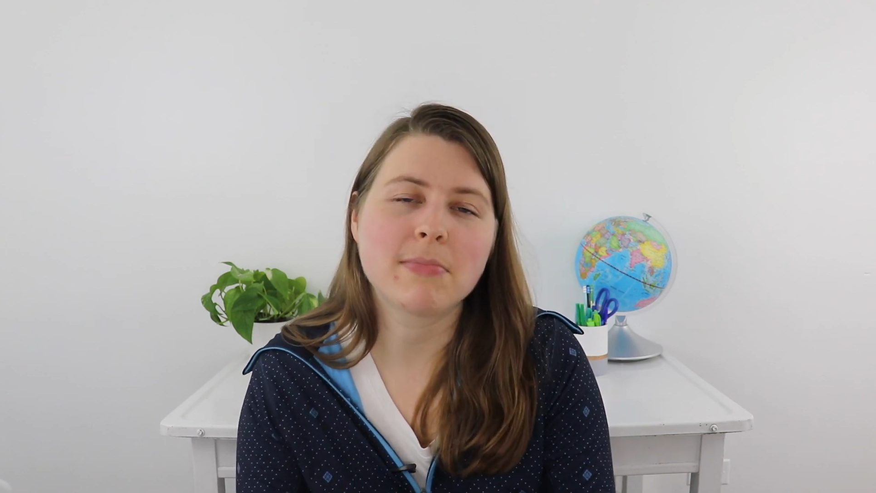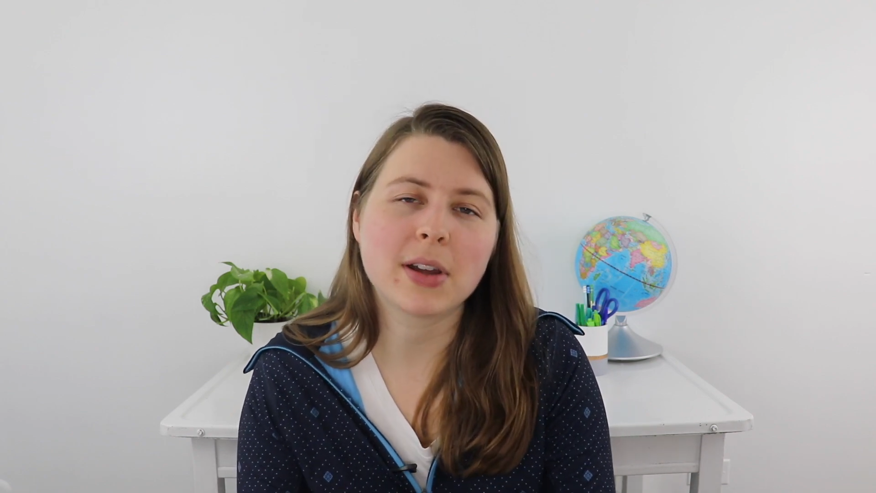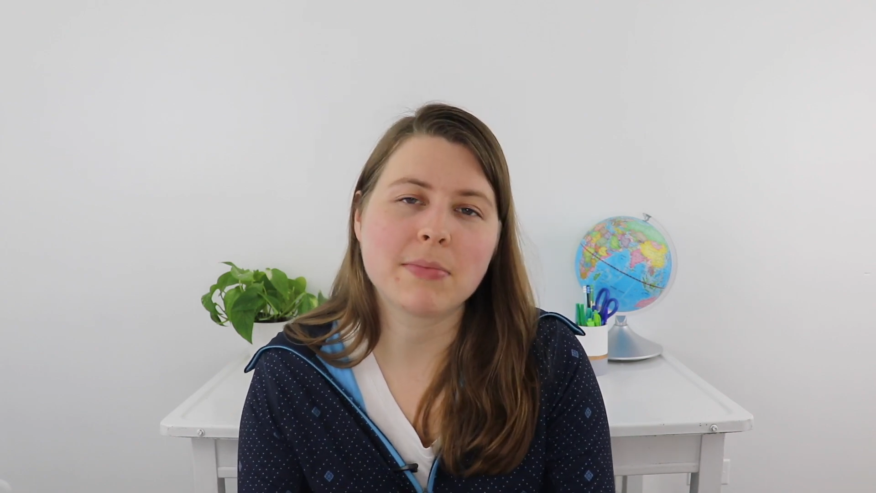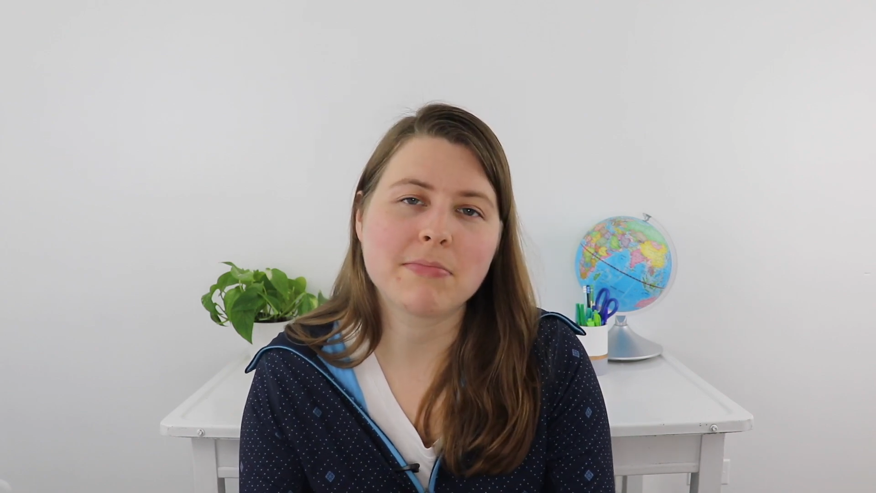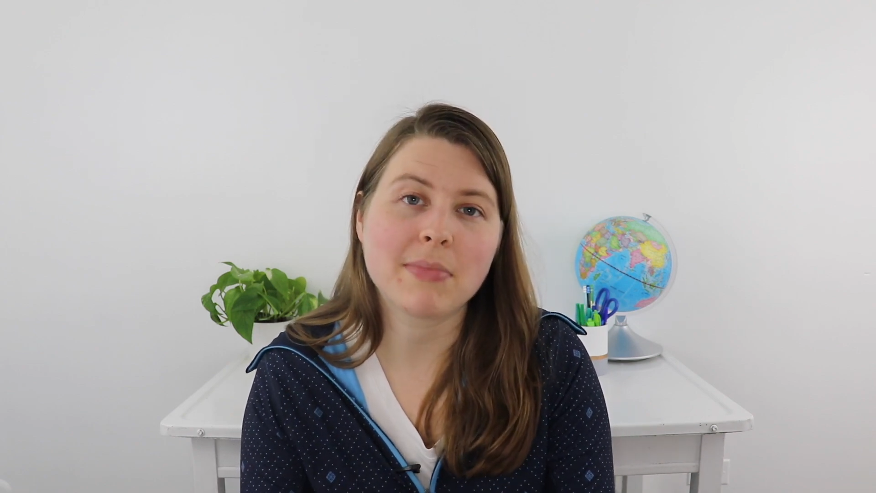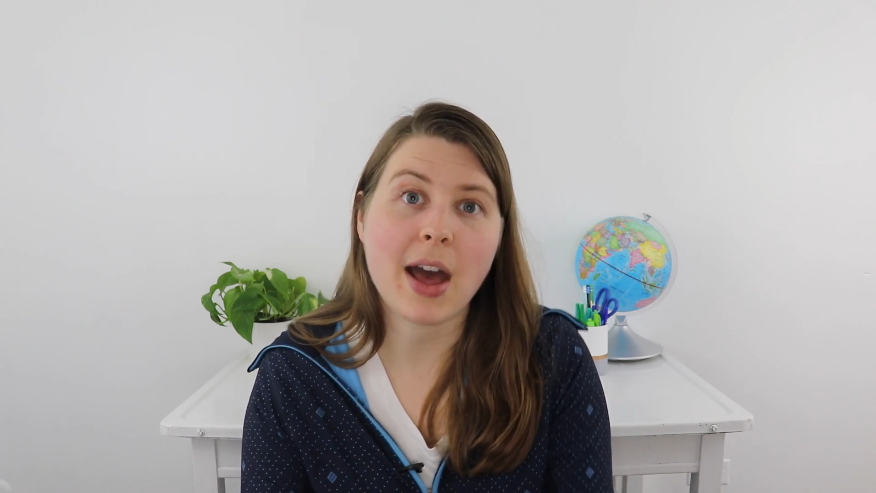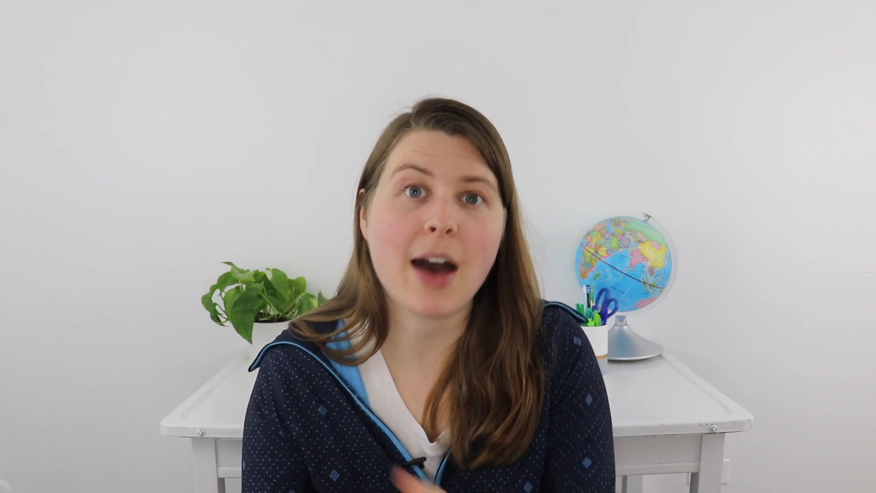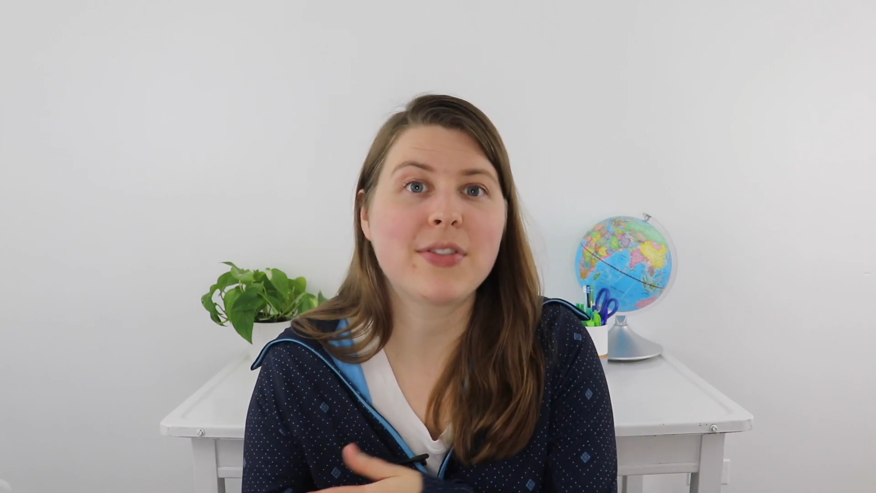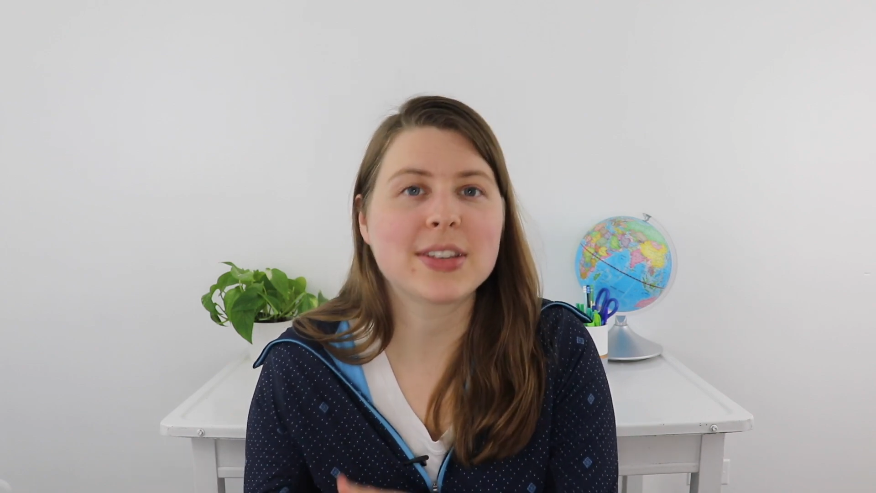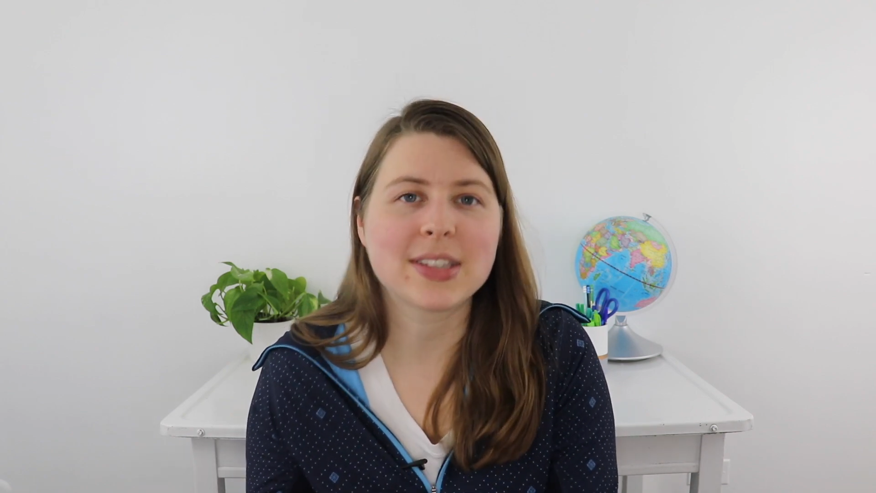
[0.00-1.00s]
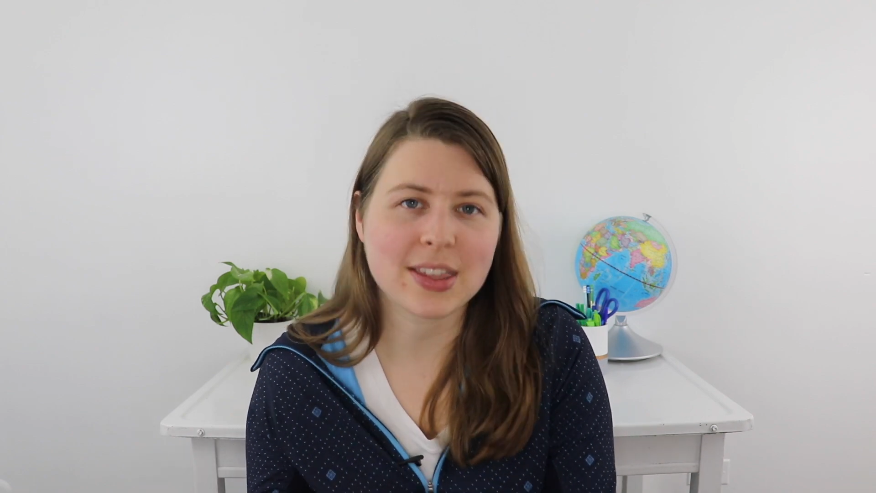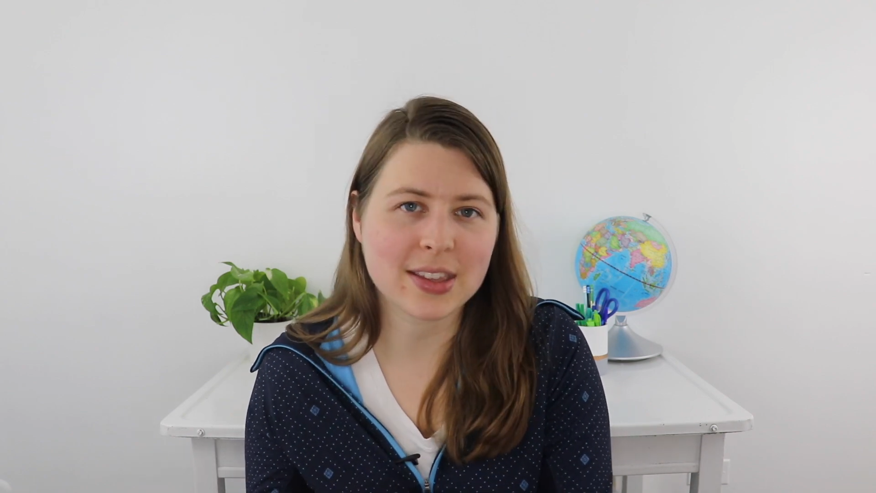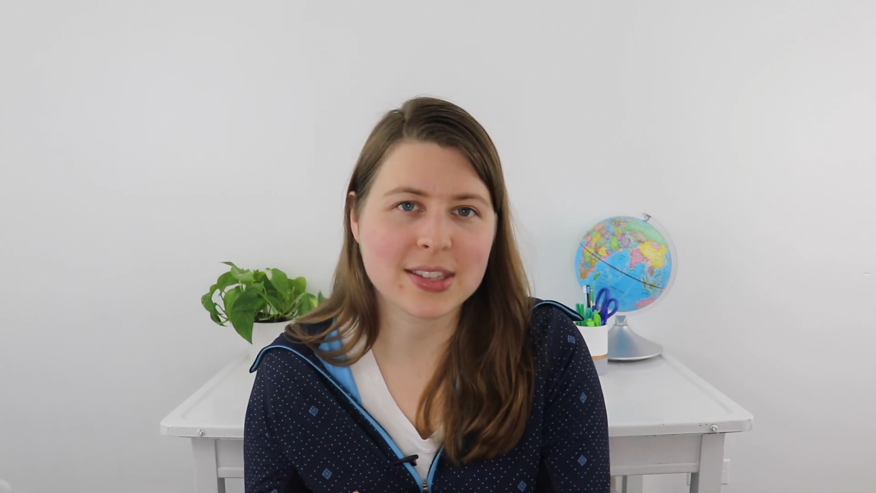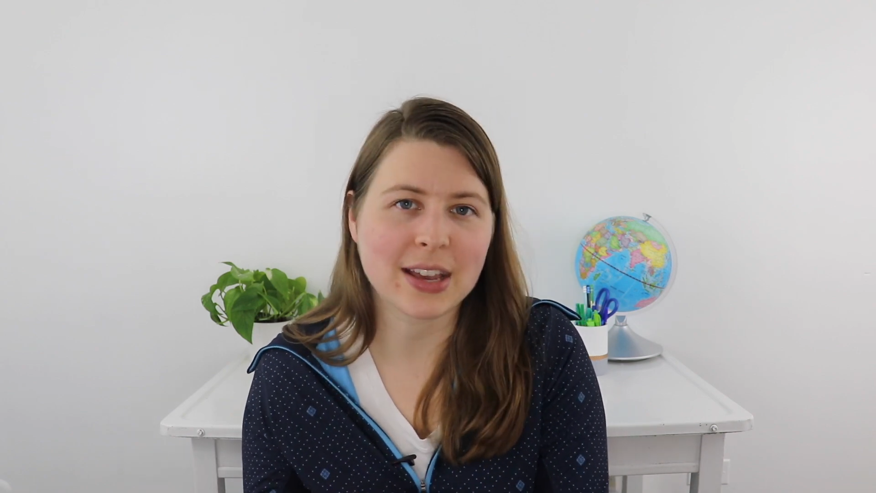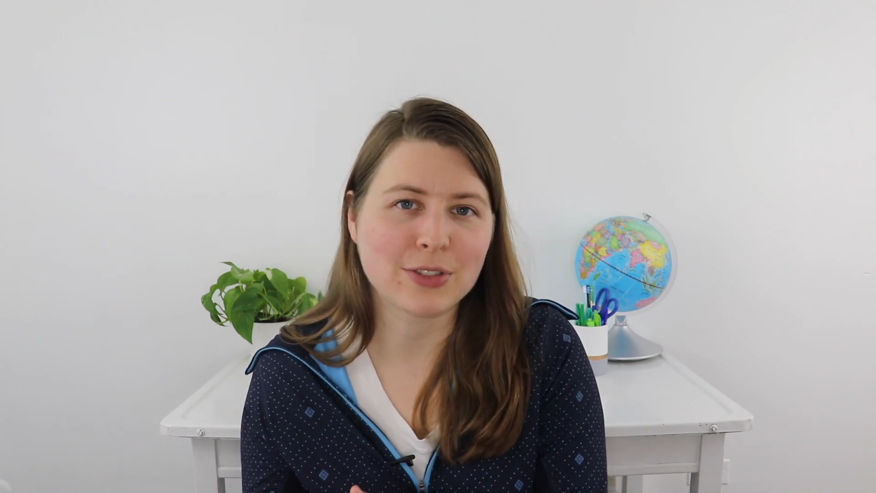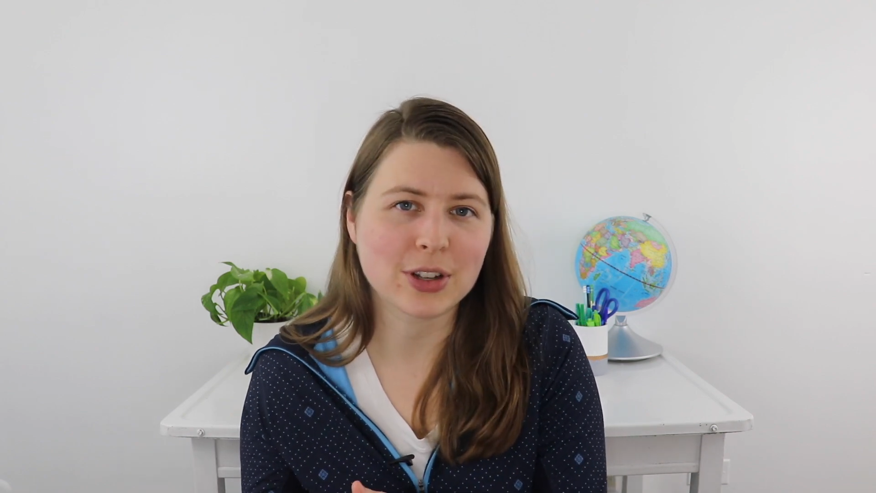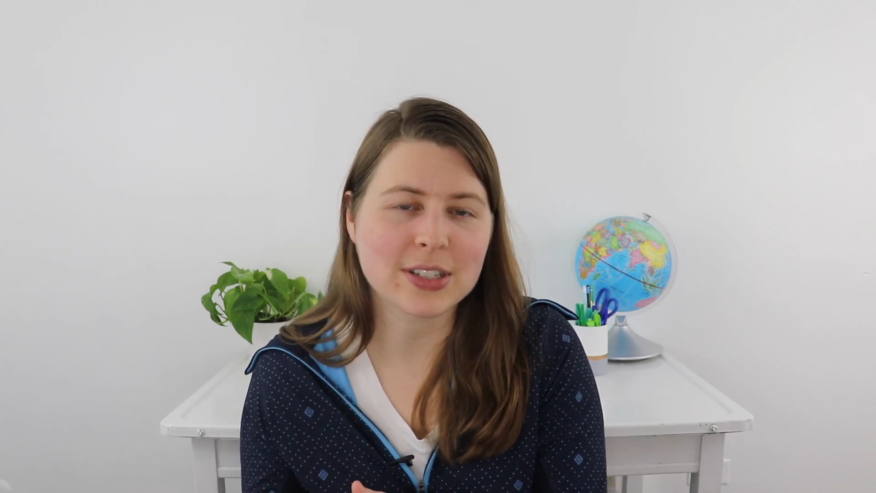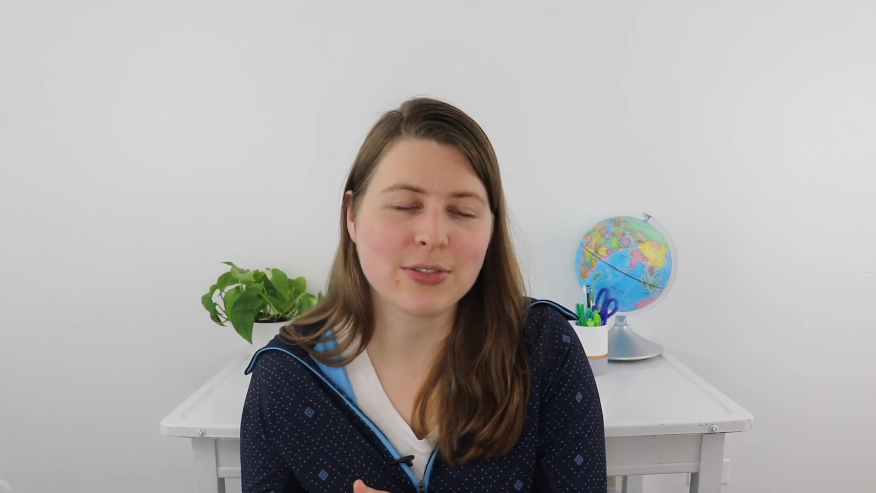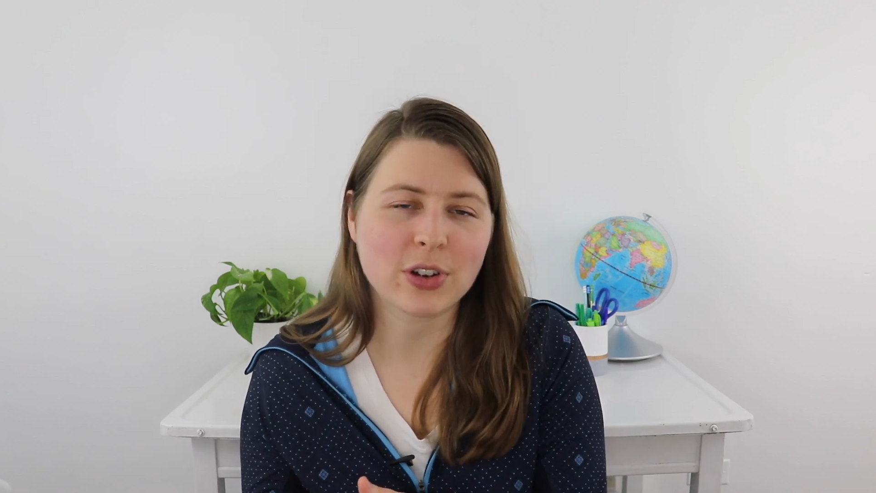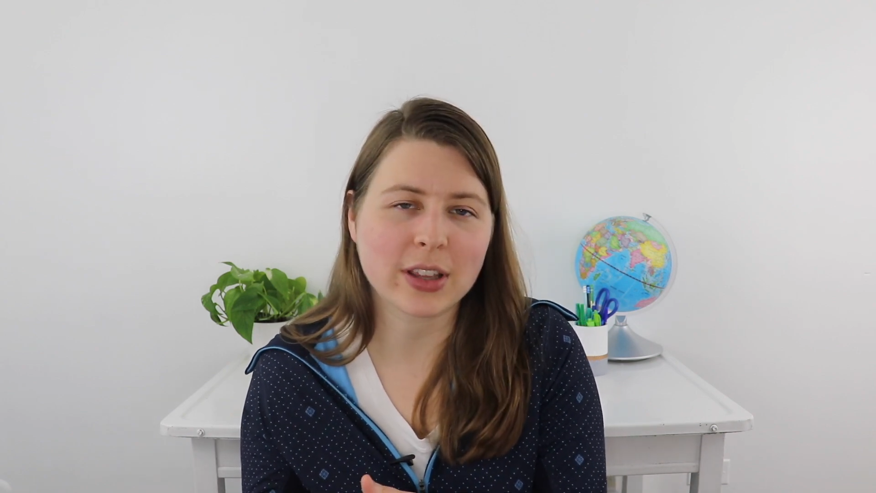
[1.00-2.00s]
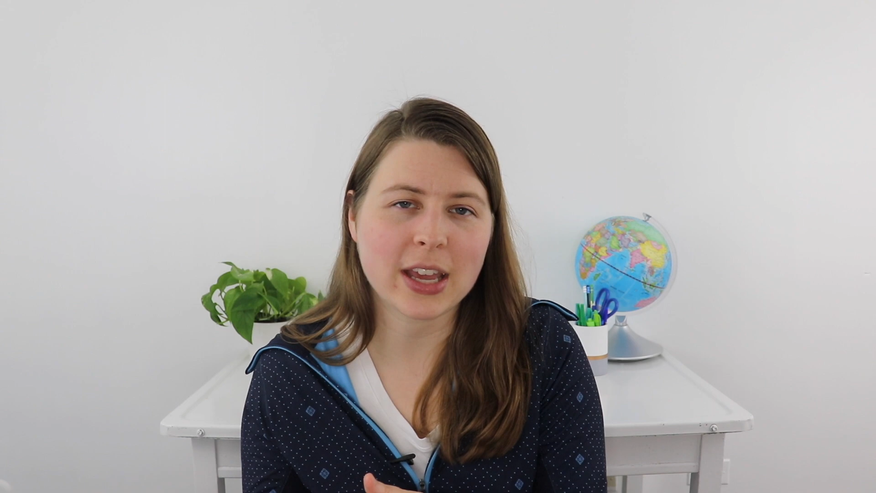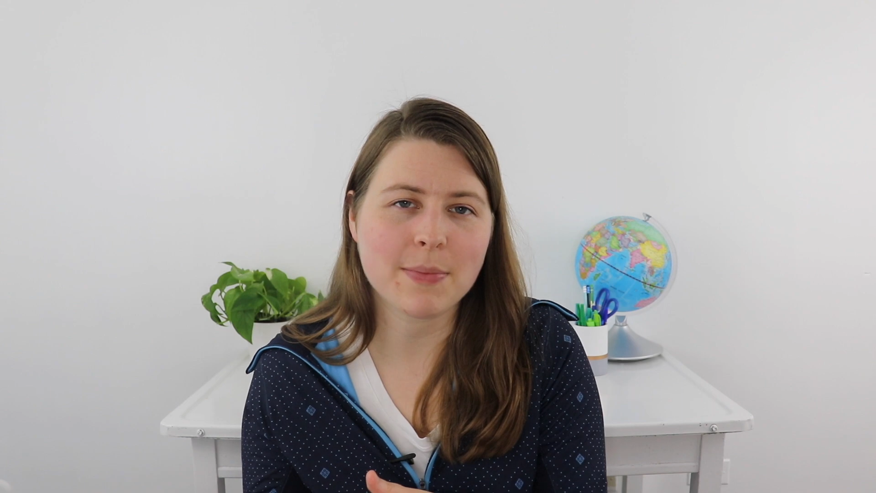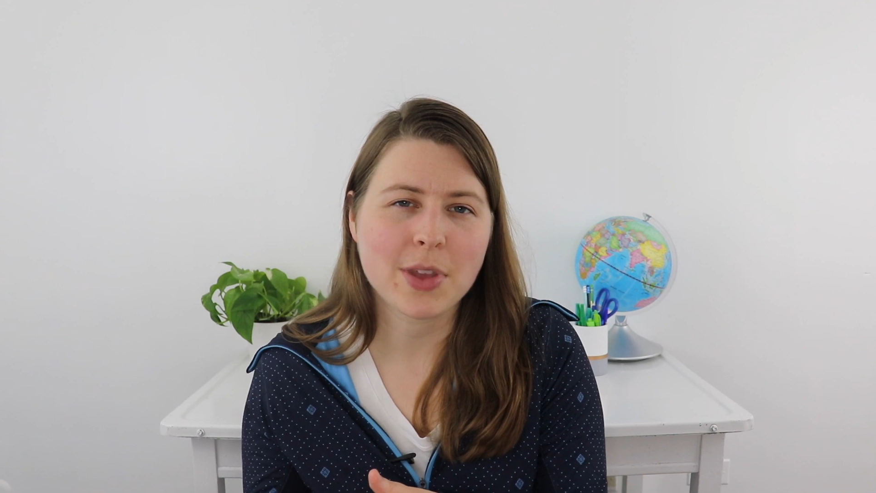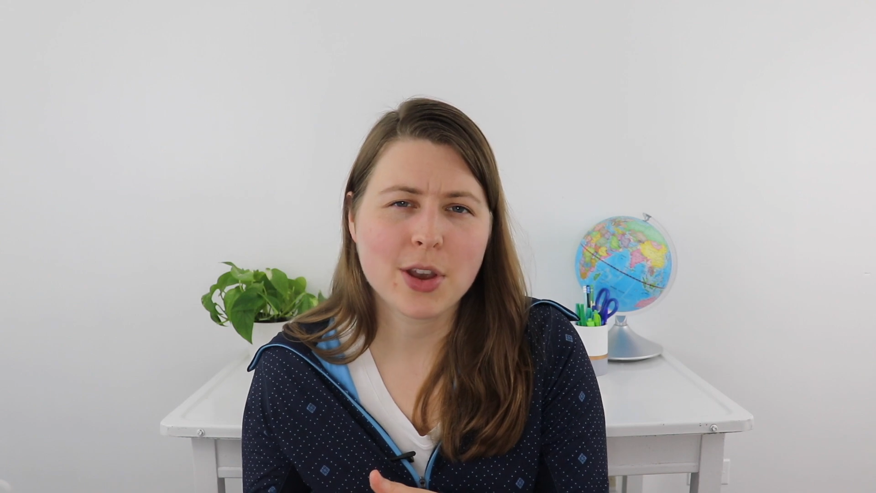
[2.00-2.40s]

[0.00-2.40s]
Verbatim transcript: But obviously, things have looked differently.